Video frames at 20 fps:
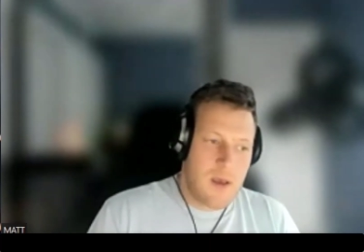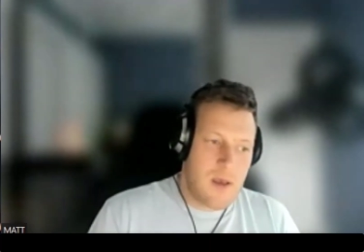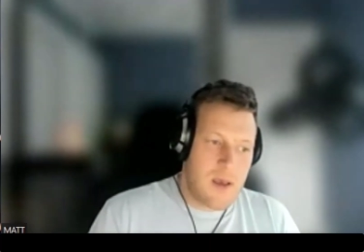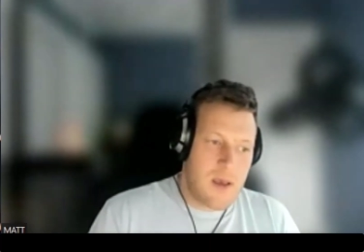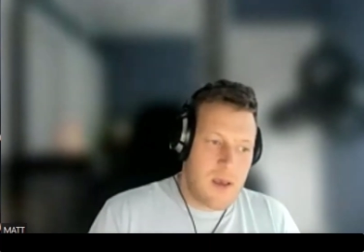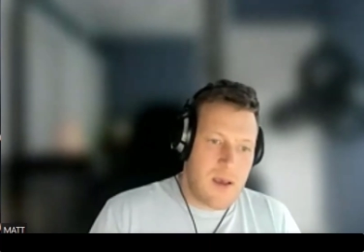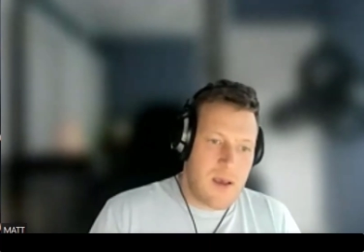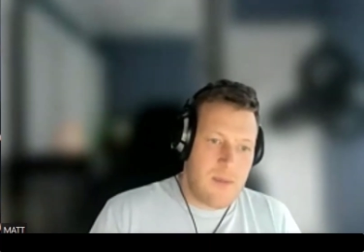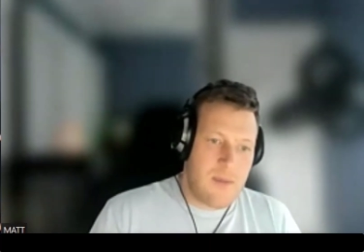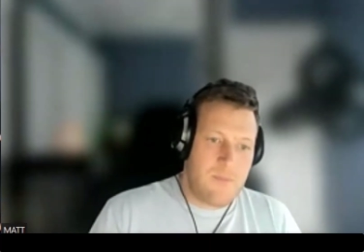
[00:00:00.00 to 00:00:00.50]

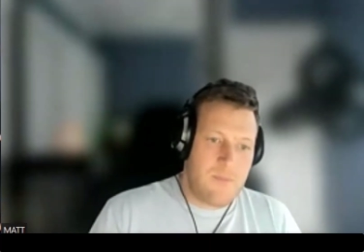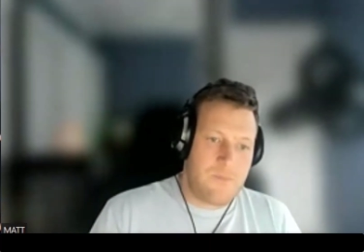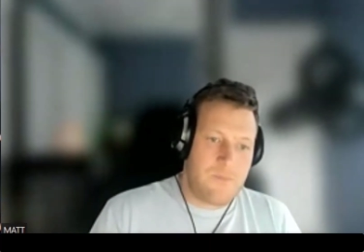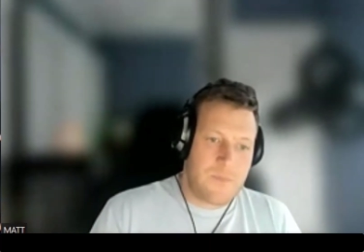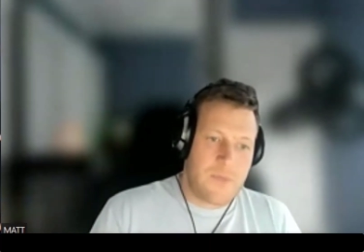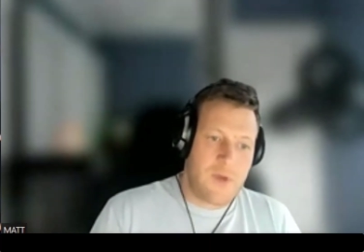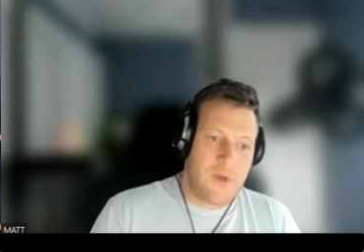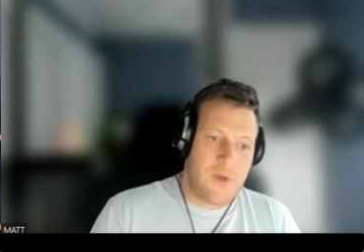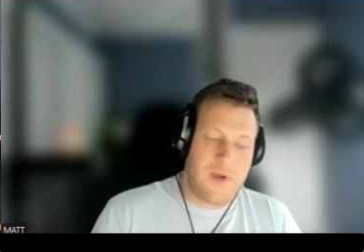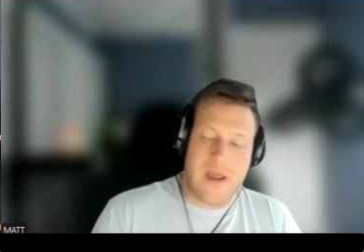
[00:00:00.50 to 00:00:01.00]

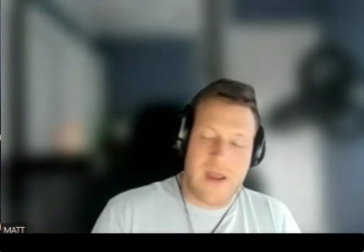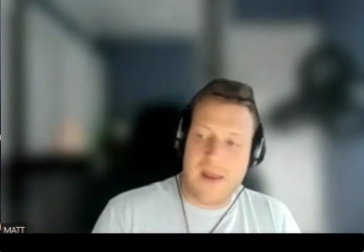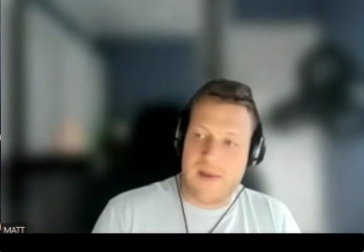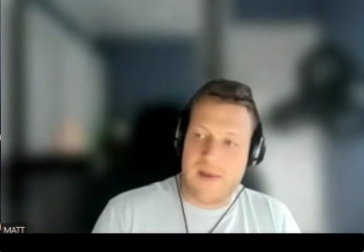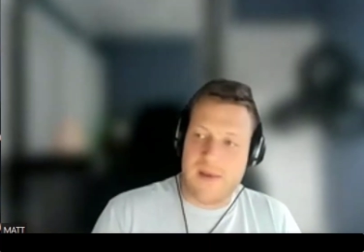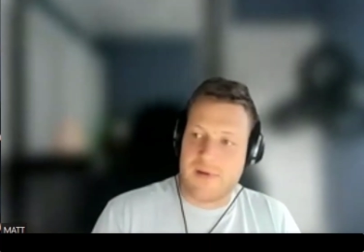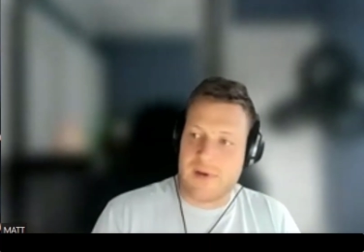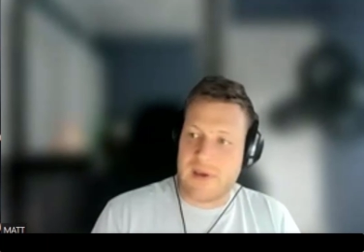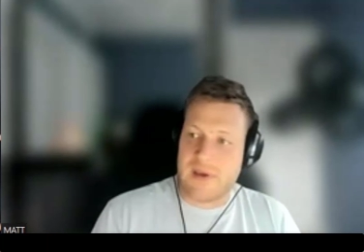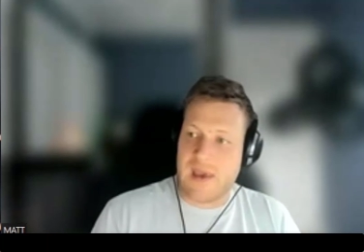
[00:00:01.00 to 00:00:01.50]
you
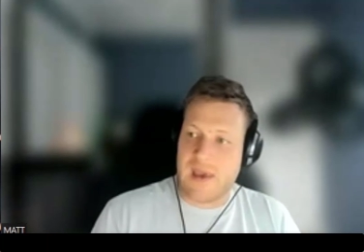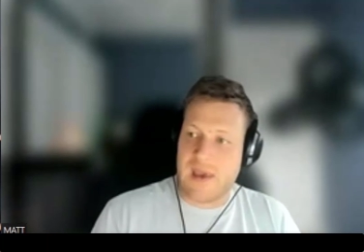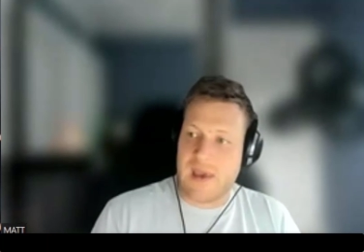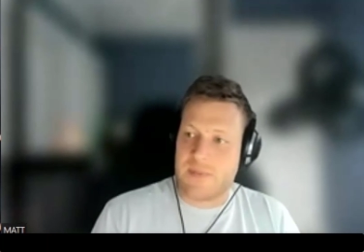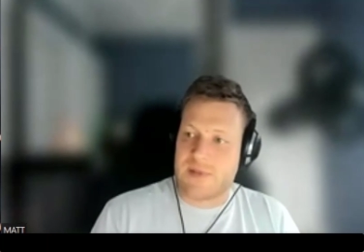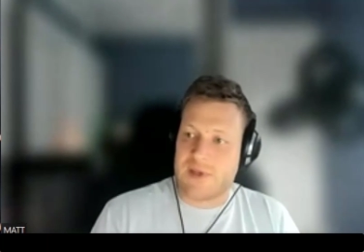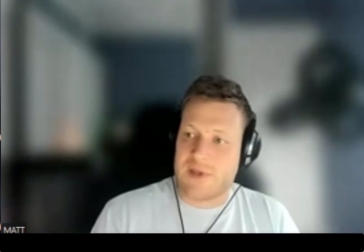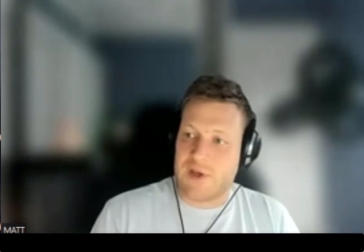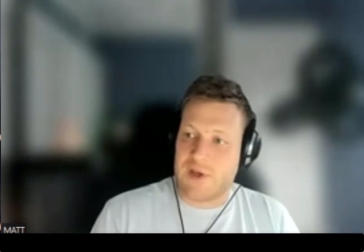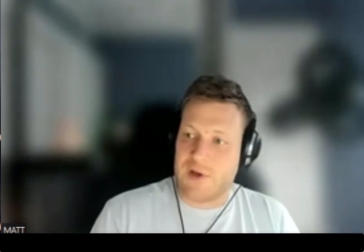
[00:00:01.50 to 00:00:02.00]
need to
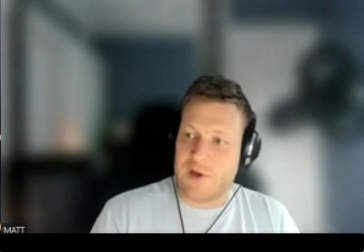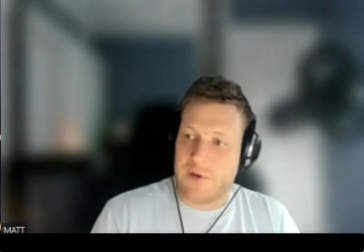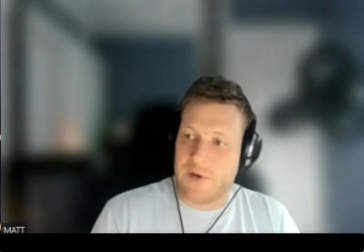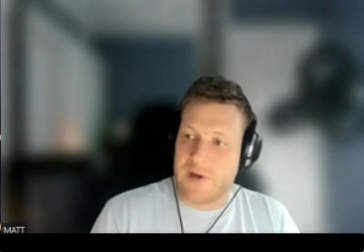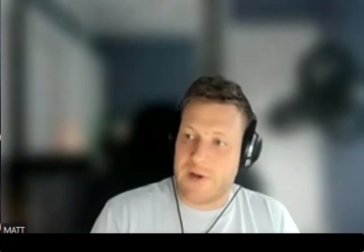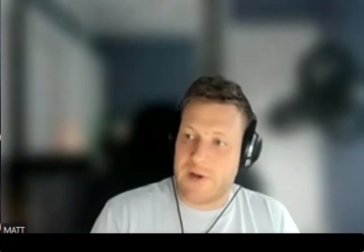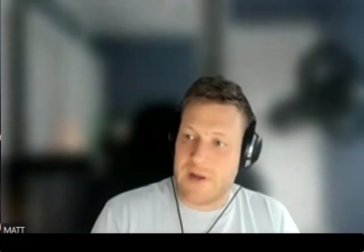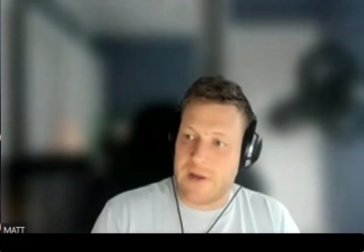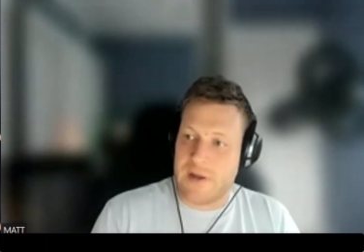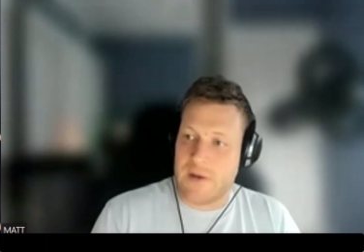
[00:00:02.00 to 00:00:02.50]
keep
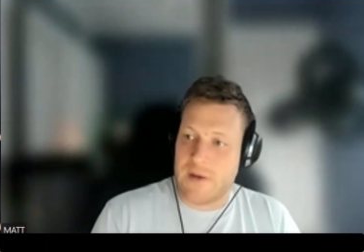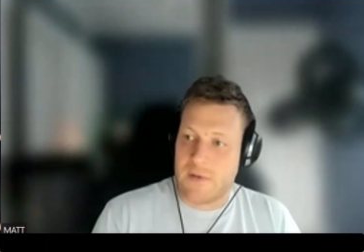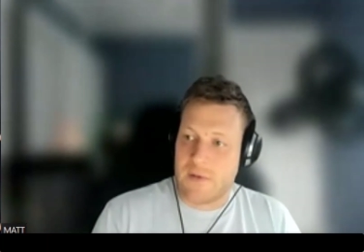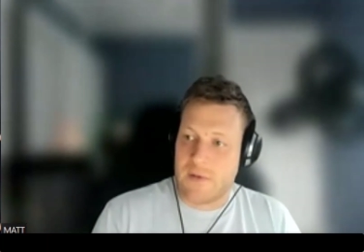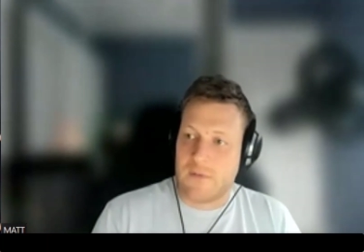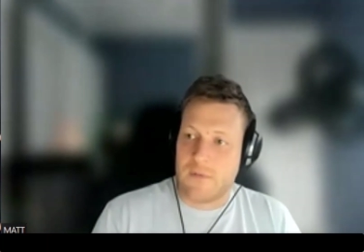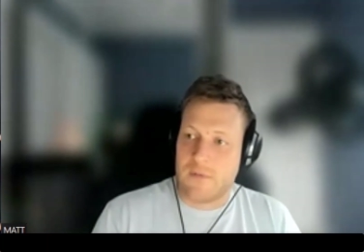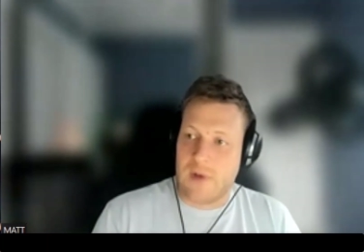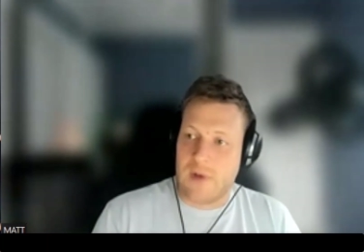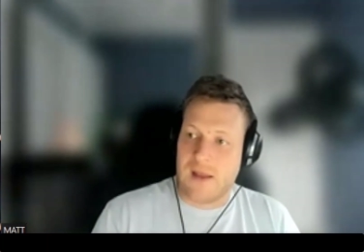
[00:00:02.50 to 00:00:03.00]
security
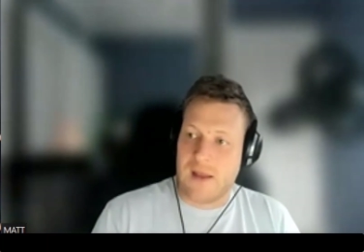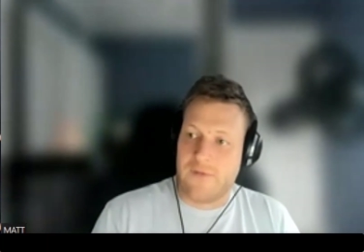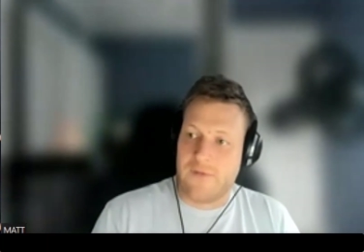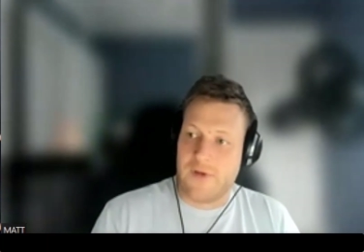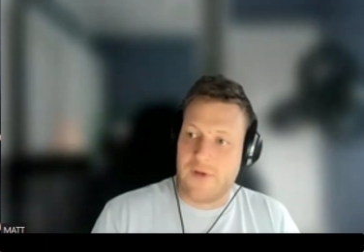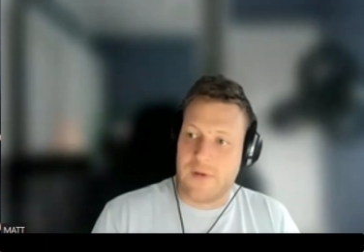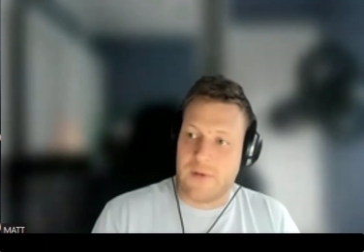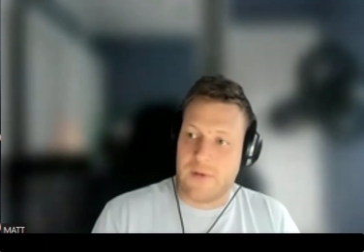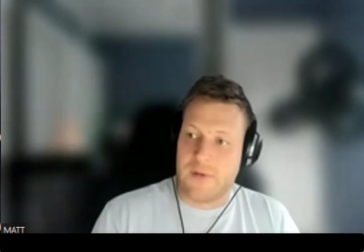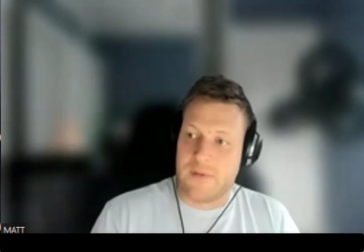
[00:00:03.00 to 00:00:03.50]

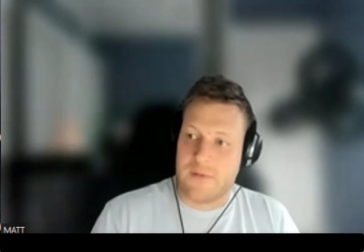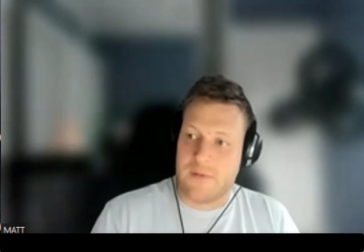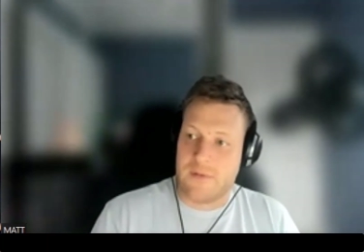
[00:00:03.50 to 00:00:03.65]
relevant